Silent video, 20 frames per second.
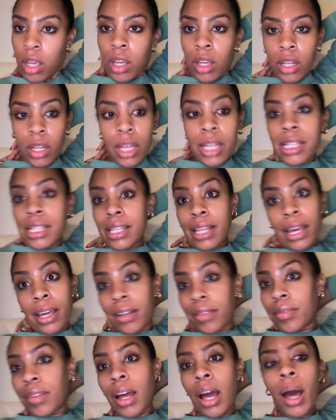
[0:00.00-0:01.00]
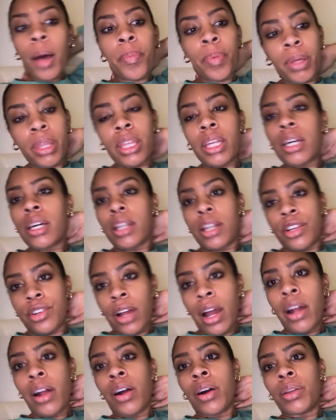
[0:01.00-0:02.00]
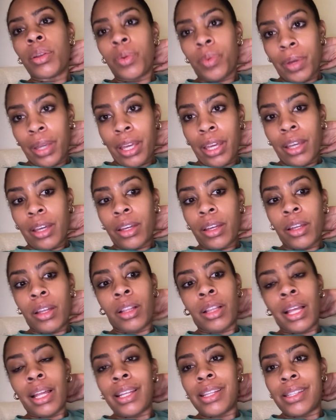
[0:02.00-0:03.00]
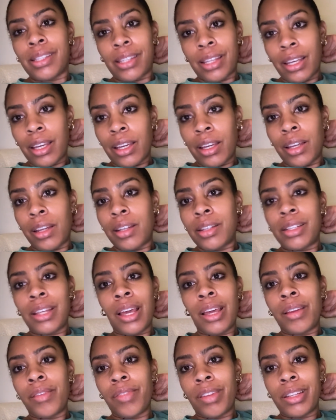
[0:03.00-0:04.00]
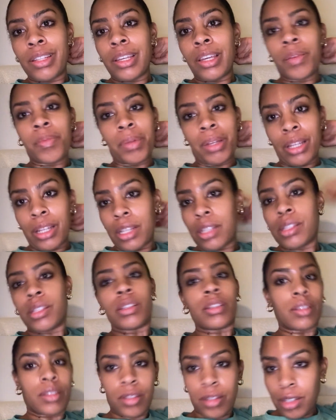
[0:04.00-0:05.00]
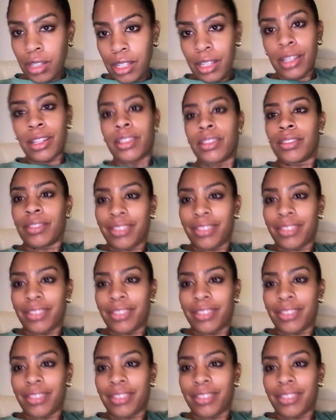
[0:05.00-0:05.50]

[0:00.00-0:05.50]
it's late. I put the hooded dryer on the wig, let it sit 10-15 minutes, done.